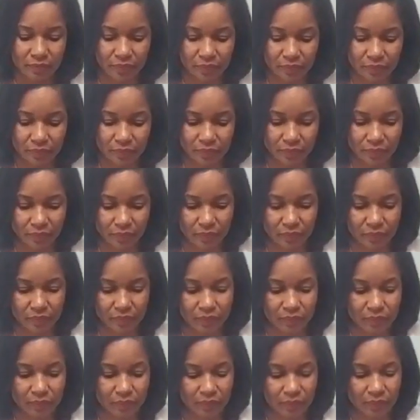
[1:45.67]
We're
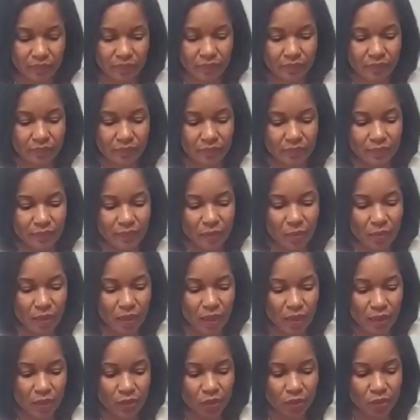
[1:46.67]

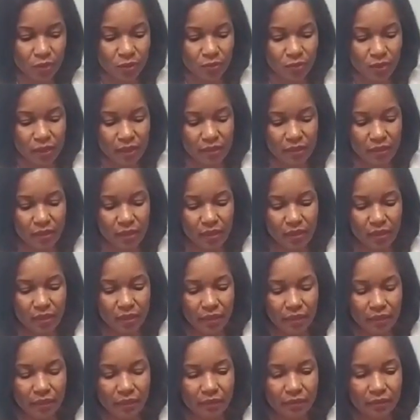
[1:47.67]
going to screw this
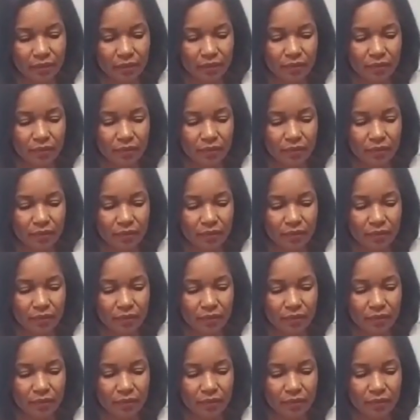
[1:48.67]
on.